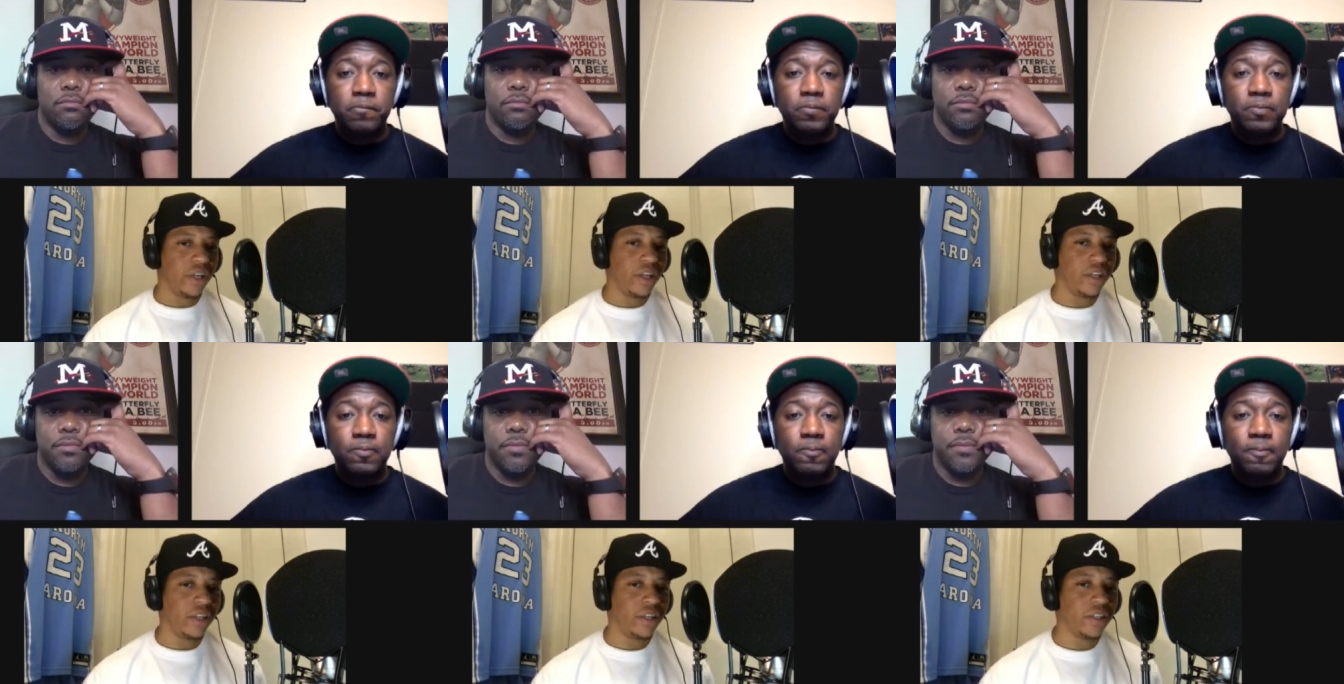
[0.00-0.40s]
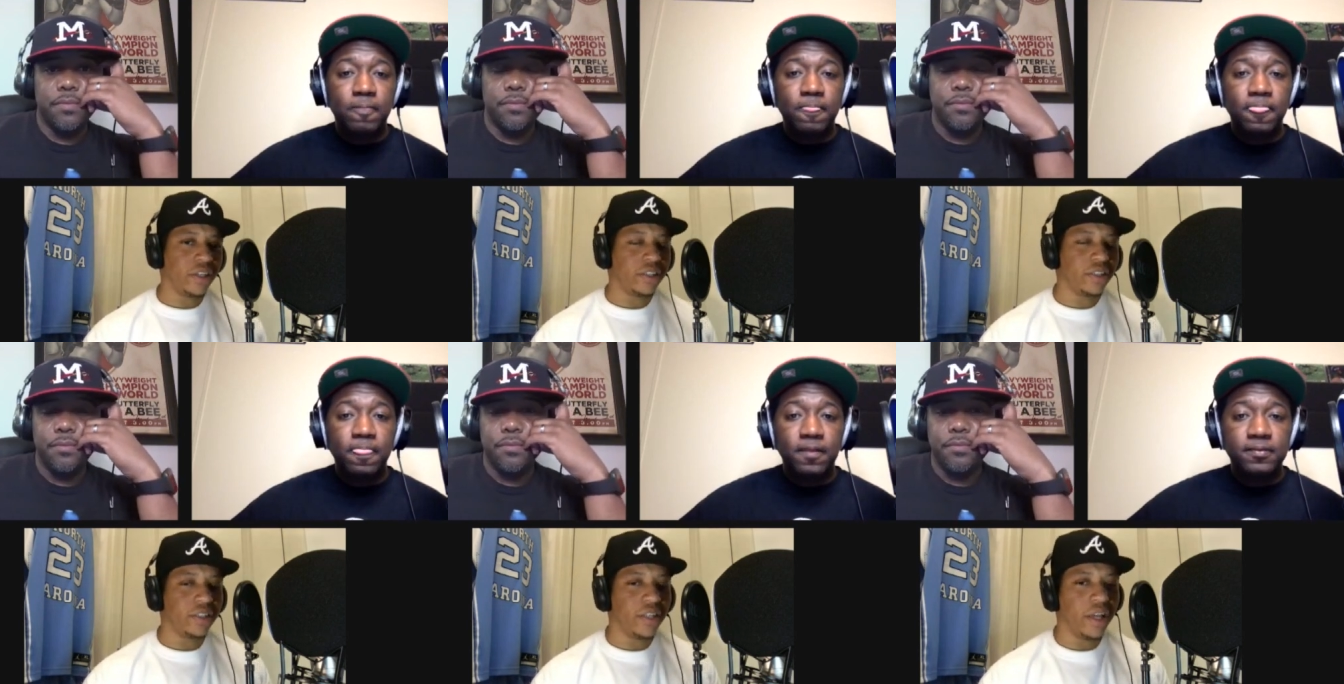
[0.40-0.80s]
Speaker 1: it
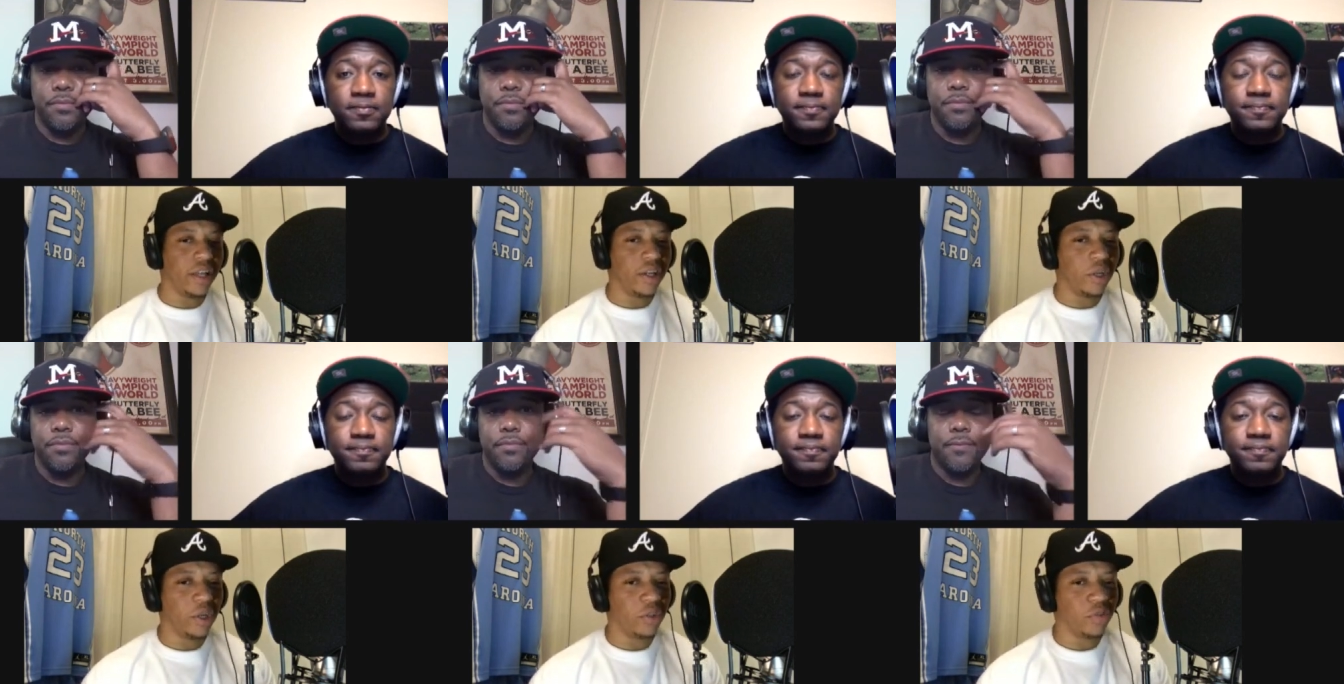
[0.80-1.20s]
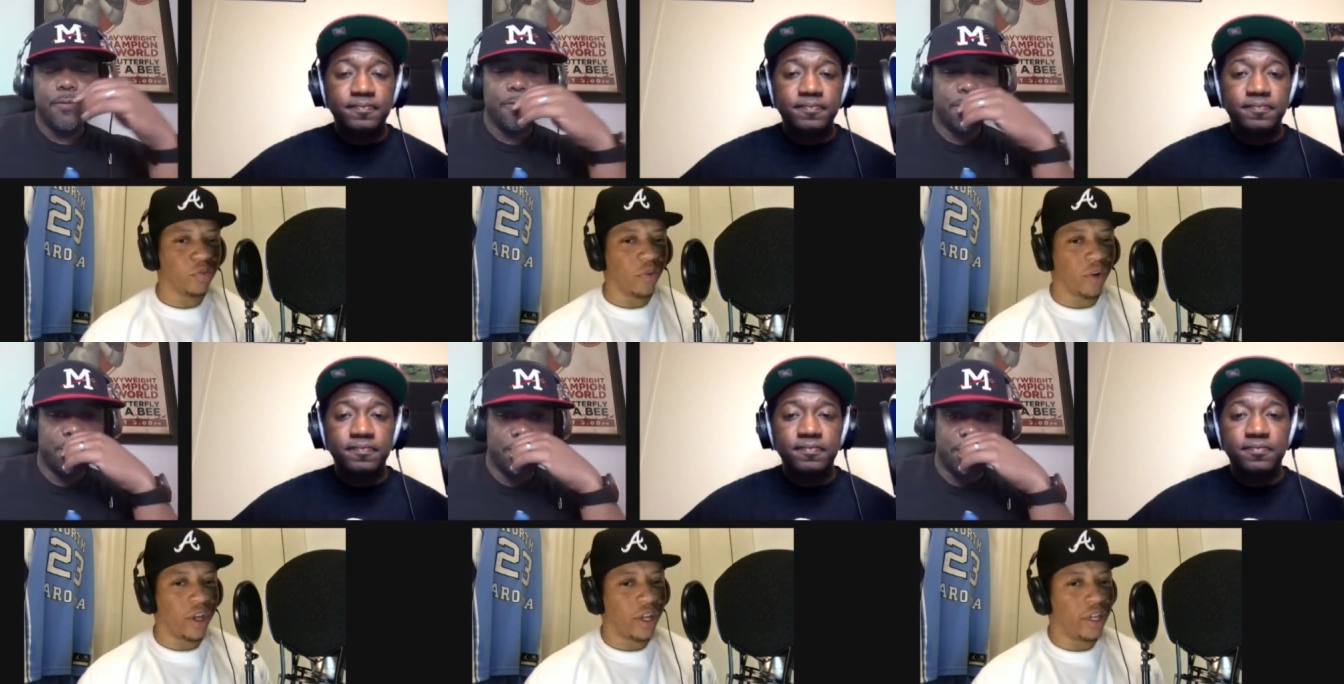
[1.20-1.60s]
is. That is
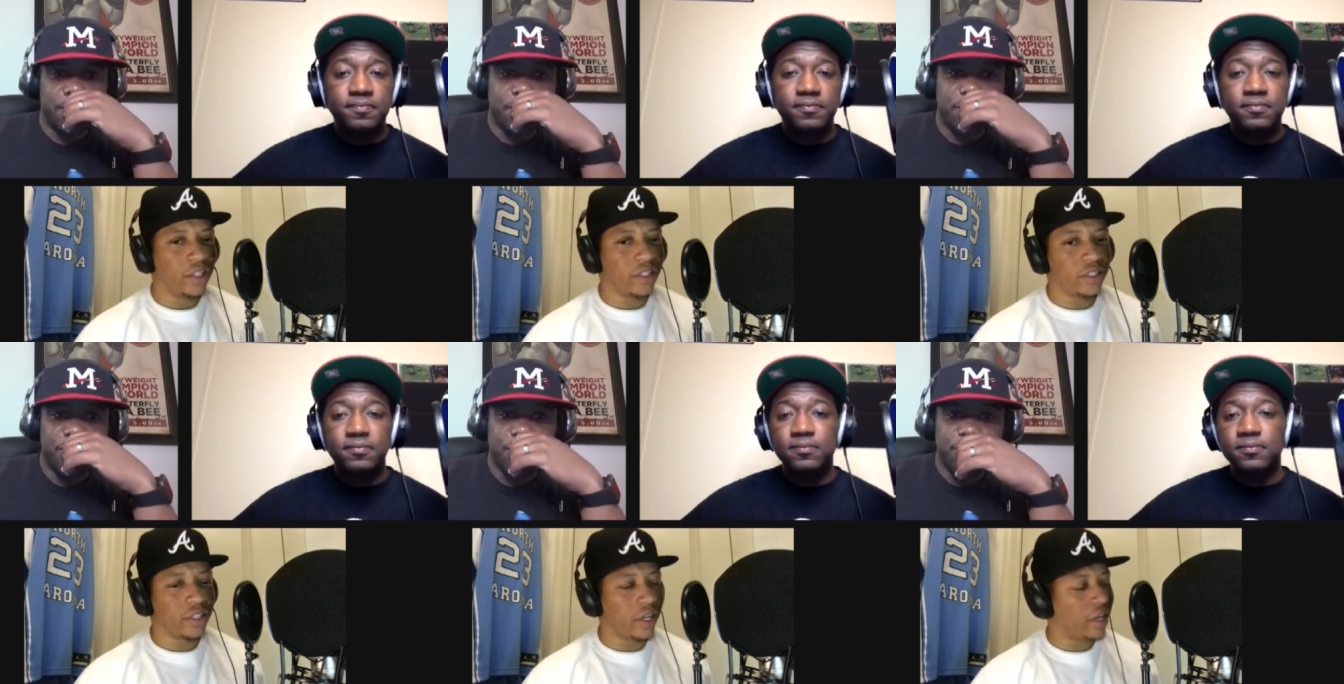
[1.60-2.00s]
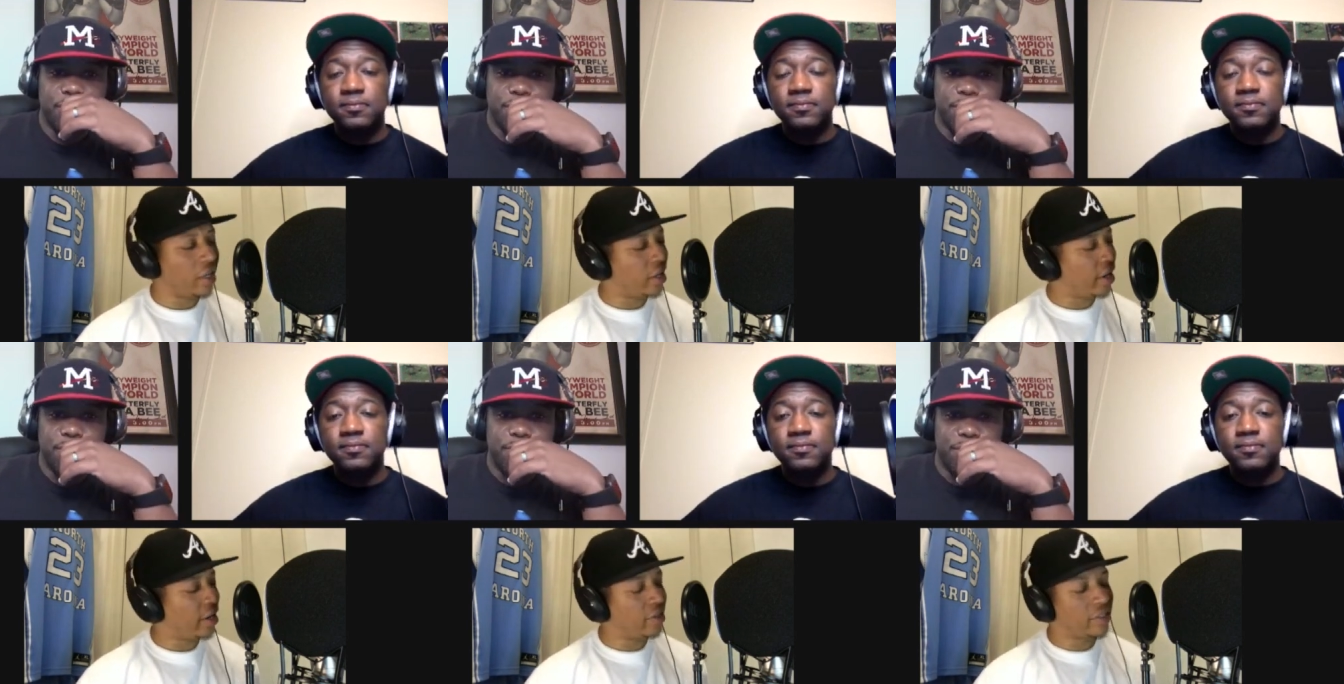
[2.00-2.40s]
Ray's take.
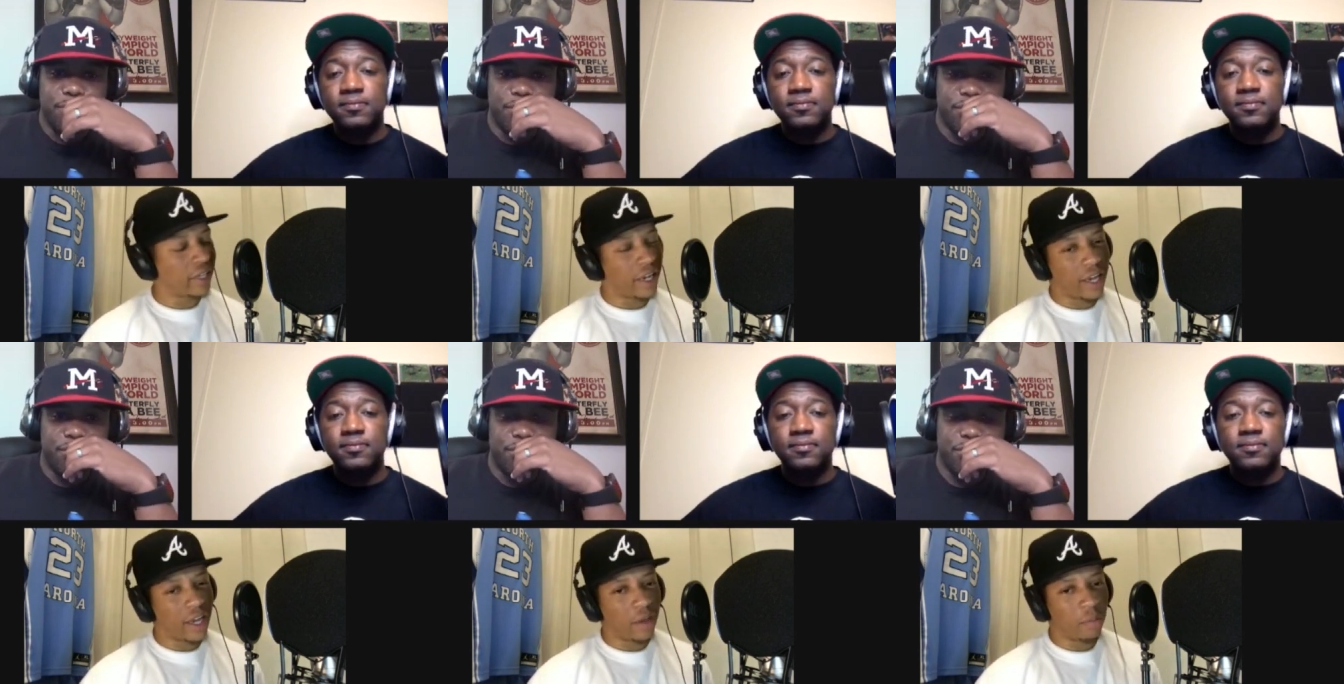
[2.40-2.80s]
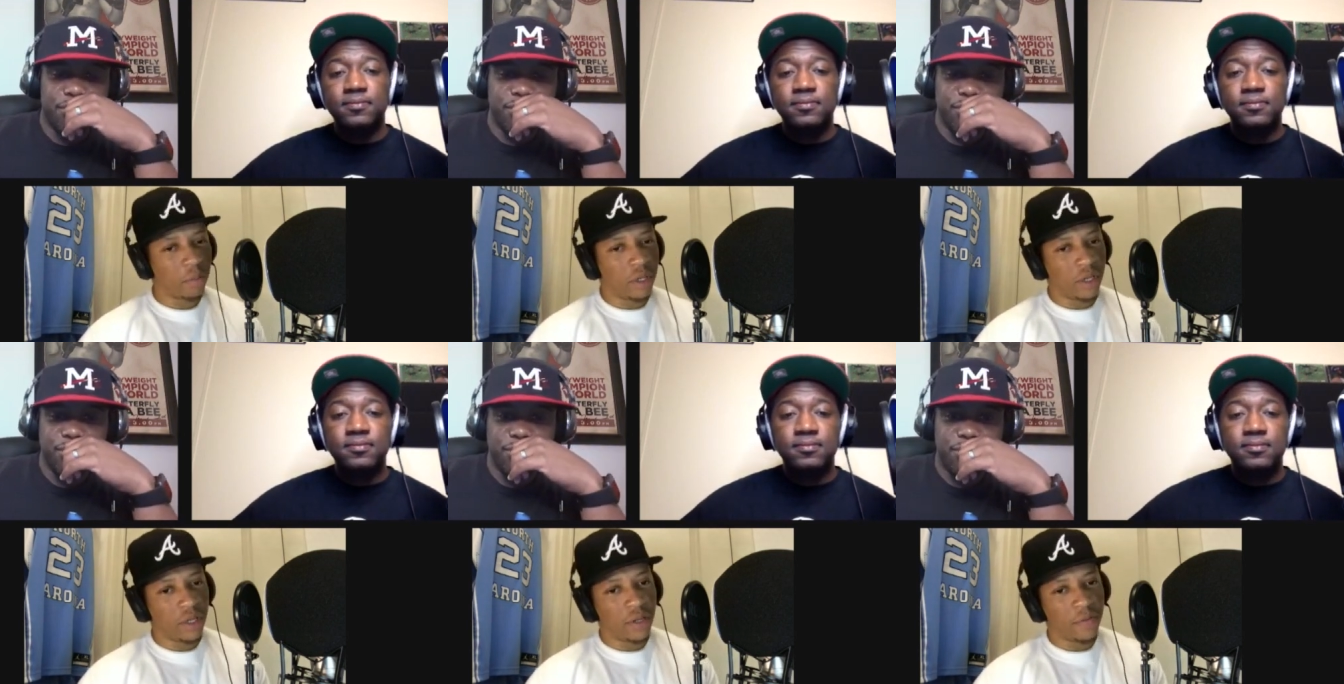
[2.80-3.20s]
Y'all chime
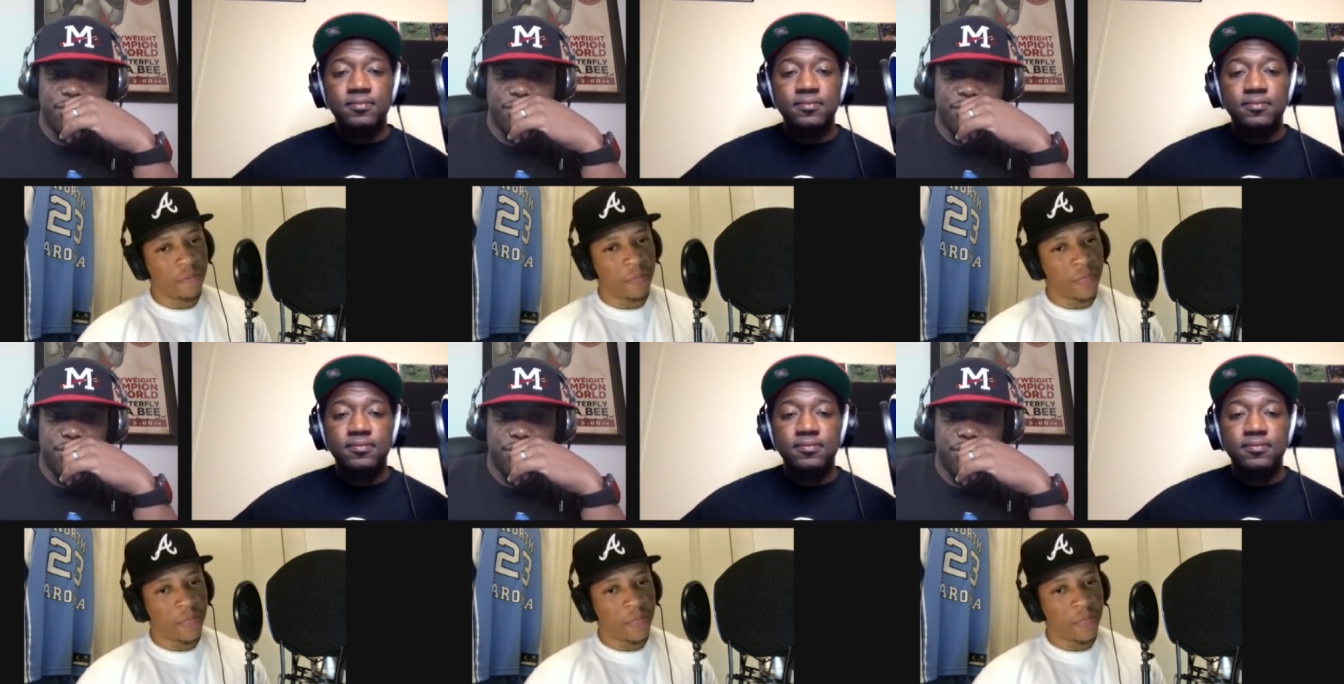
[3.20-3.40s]
in